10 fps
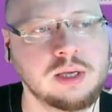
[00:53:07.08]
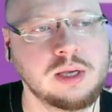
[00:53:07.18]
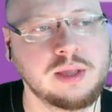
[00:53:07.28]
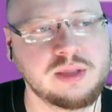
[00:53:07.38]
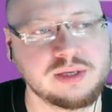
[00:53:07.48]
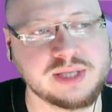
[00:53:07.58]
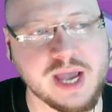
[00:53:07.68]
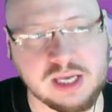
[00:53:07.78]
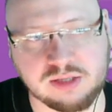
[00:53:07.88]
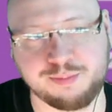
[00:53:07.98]
there's
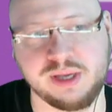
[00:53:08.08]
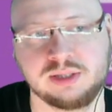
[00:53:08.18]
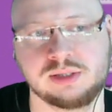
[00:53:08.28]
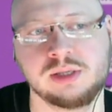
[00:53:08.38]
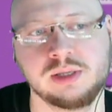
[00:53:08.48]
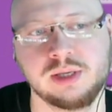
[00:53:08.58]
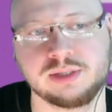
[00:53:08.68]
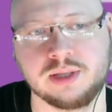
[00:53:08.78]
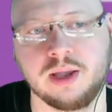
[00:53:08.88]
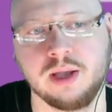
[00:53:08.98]
8
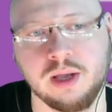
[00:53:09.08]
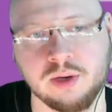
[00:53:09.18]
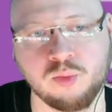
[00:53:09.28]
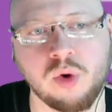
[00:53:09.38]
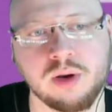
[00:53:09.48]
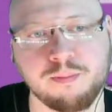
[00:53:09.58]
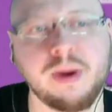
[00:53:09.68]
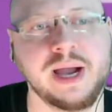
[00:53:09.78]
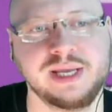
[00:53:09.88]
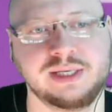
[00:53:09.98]
pixels in 1
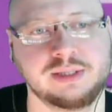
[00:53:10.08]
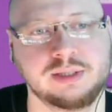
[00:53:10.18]
byte.